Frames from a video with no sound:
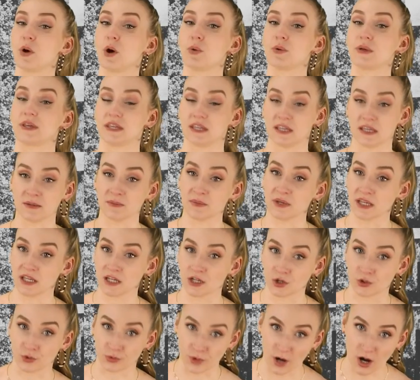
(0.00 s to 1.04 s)

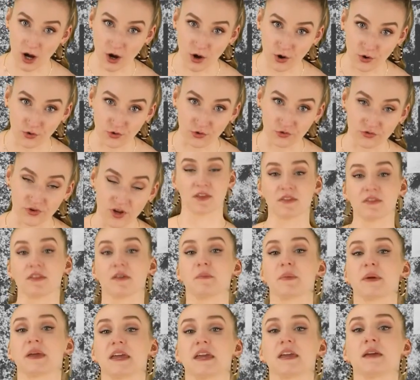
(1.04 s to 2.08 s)
Bohemian Grove.
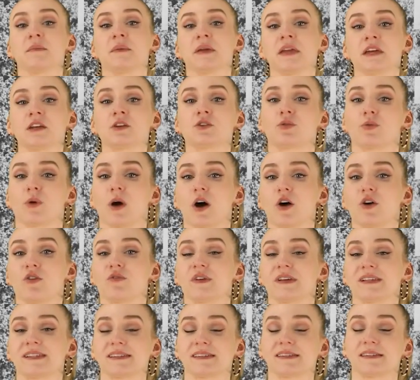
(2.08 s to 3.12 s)
The Bohemian
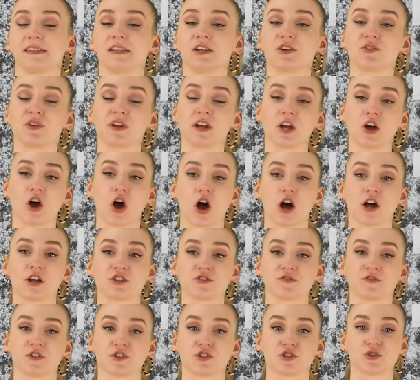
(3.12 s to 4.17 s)
Grove is a secret and
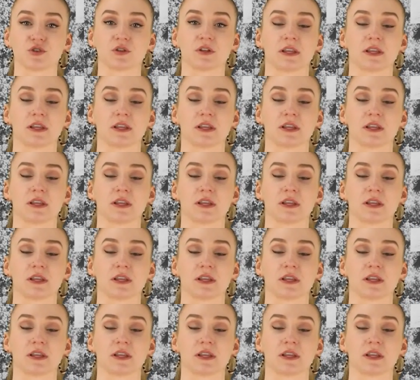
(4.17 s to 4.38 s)
controversial